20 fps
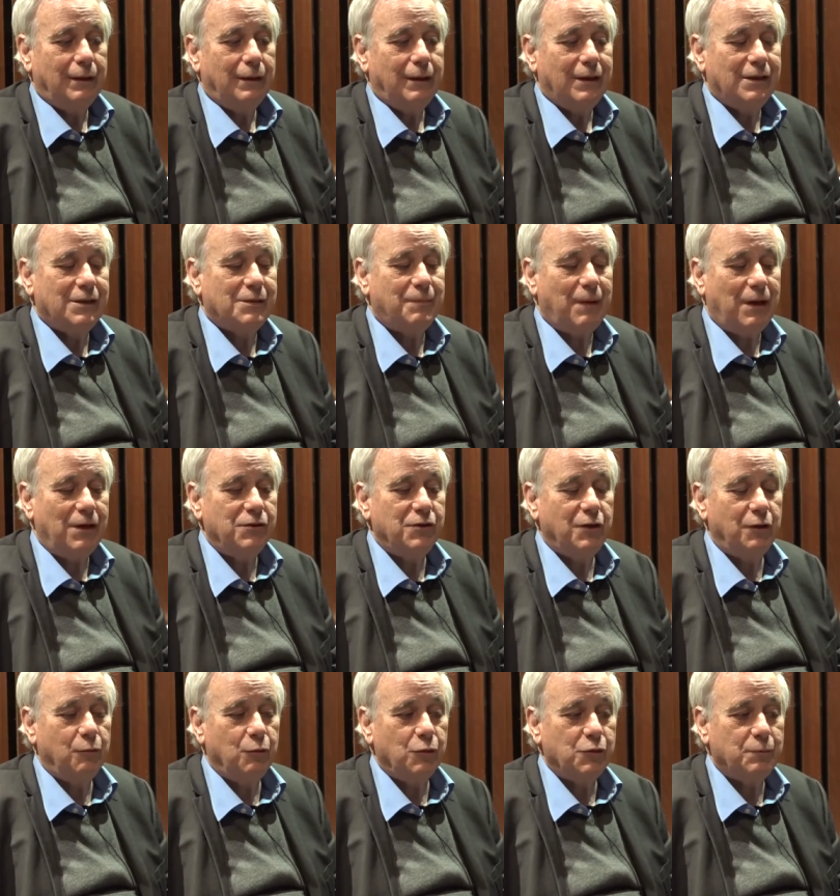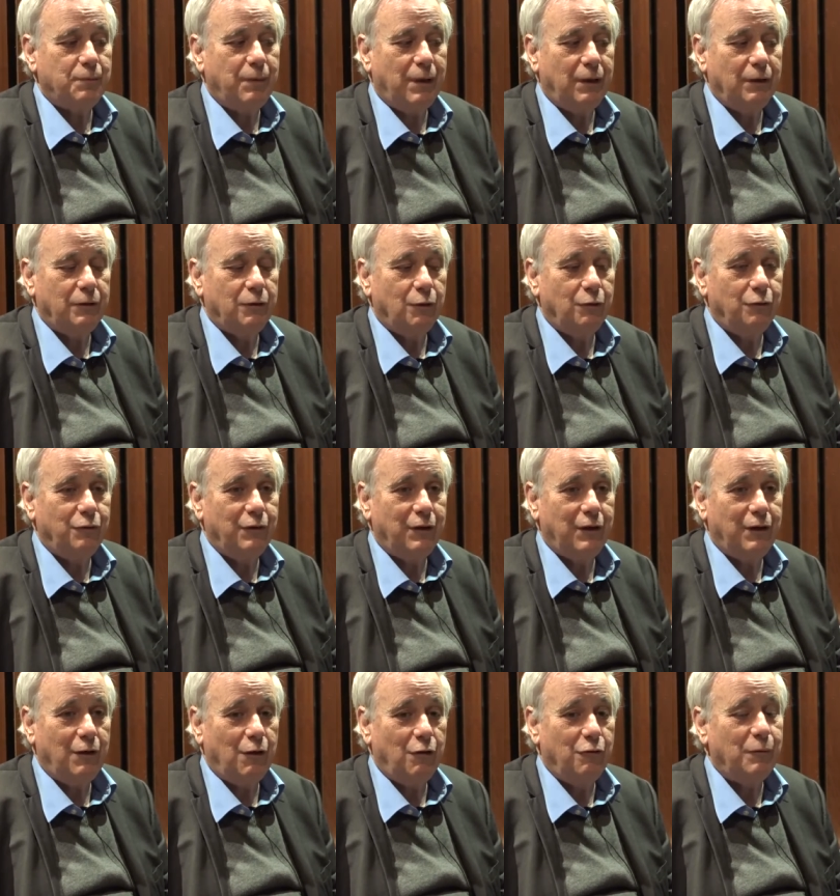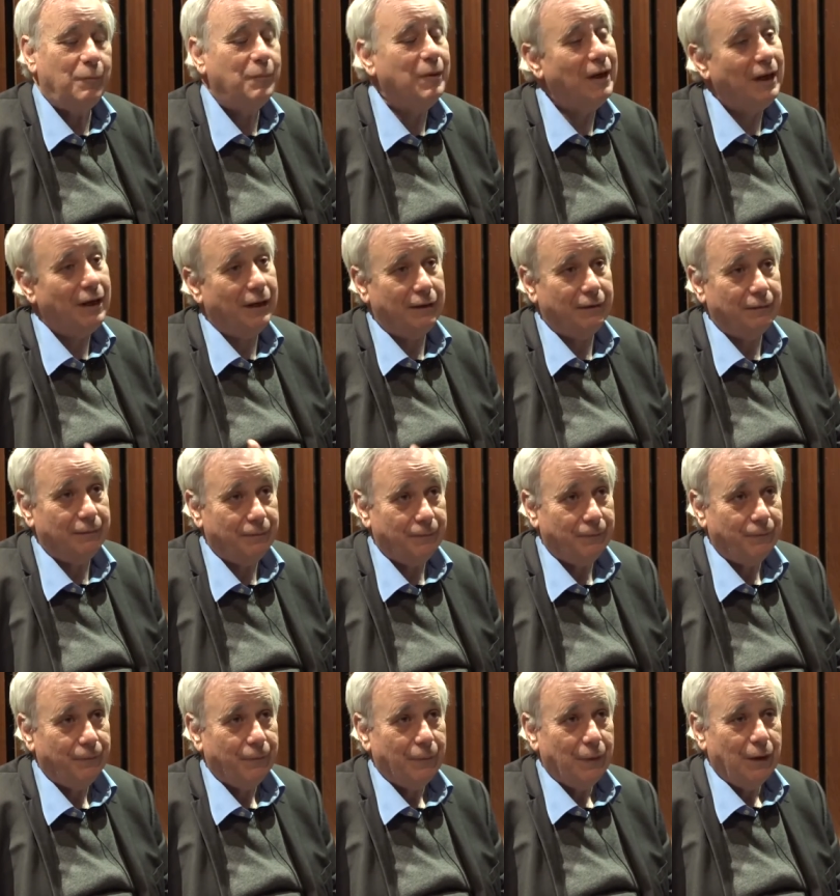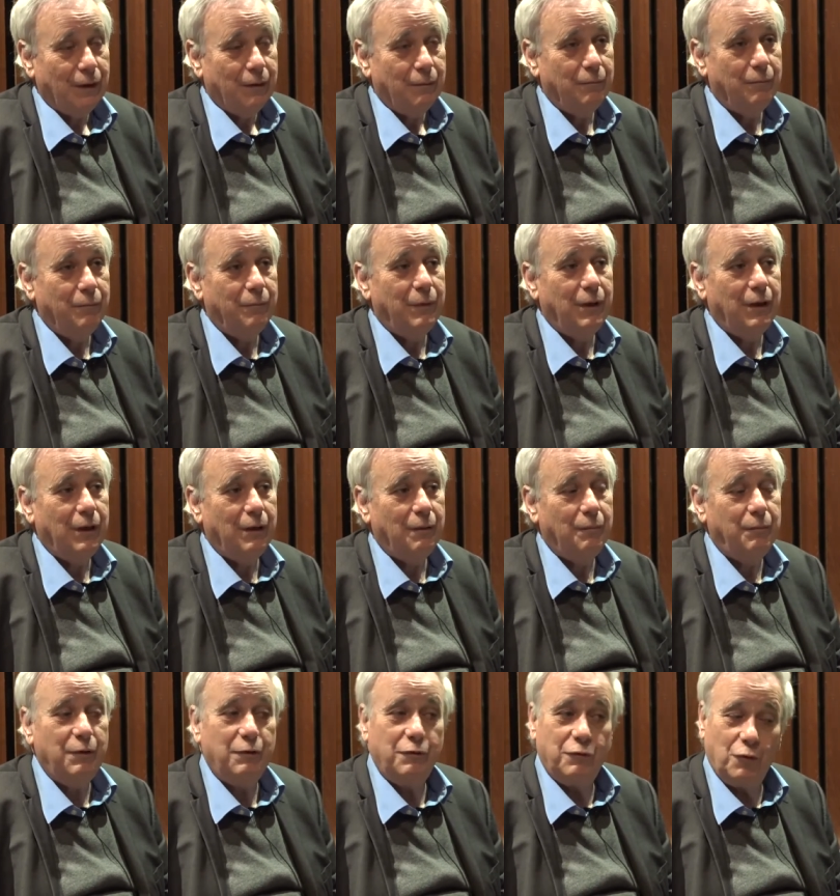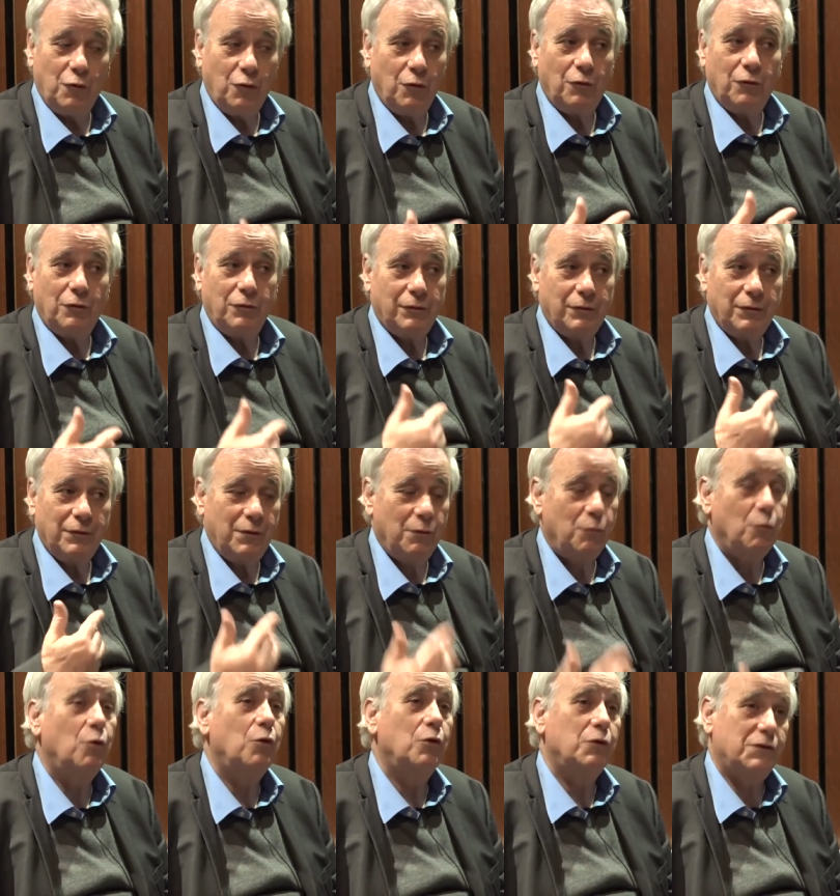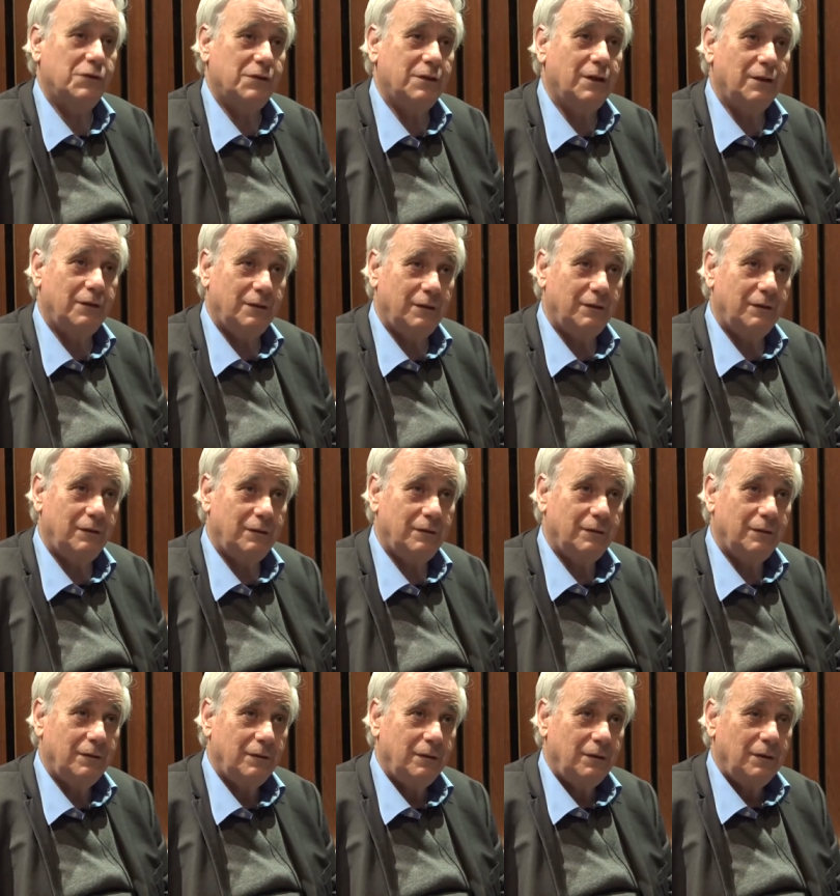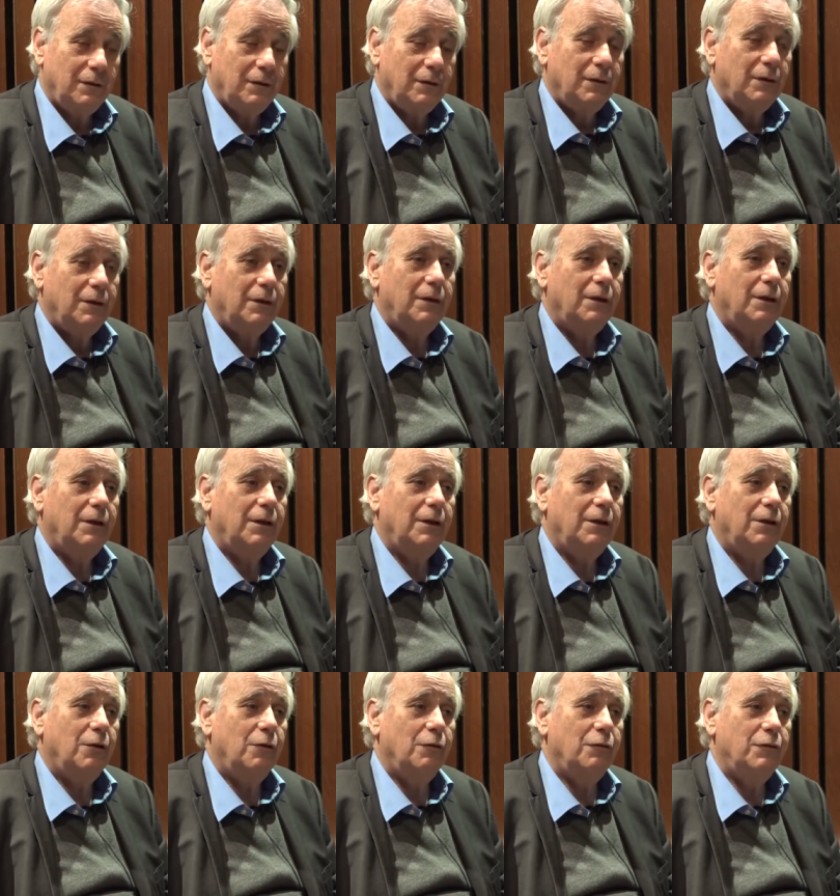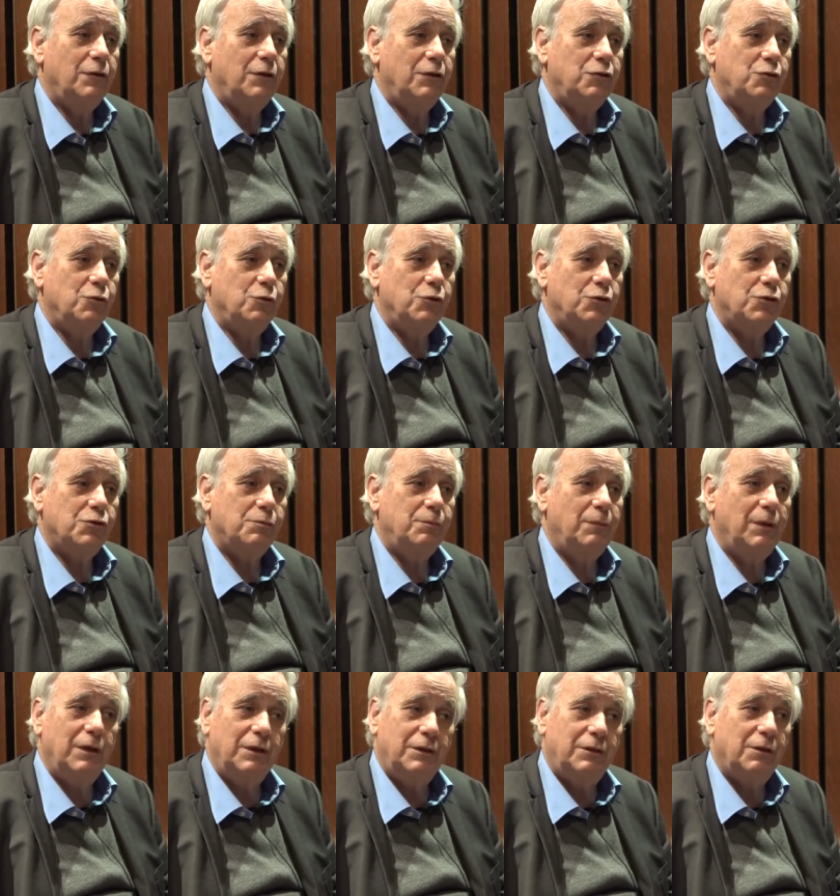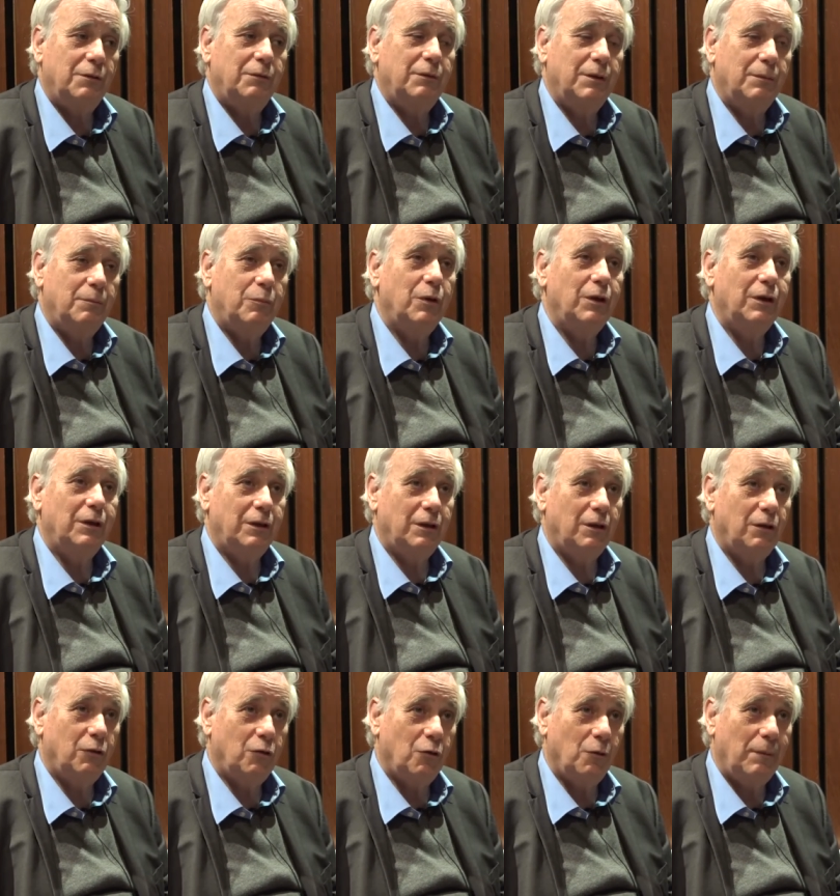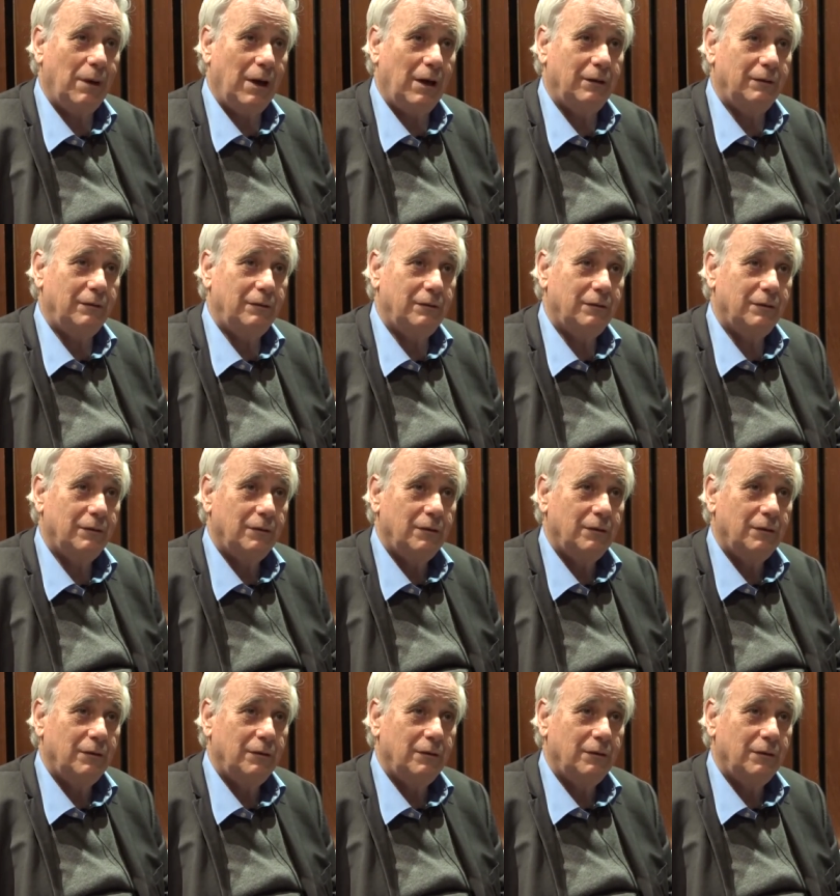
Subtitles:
expulsion was part of a plan before the war started, of the Jewish military and political command,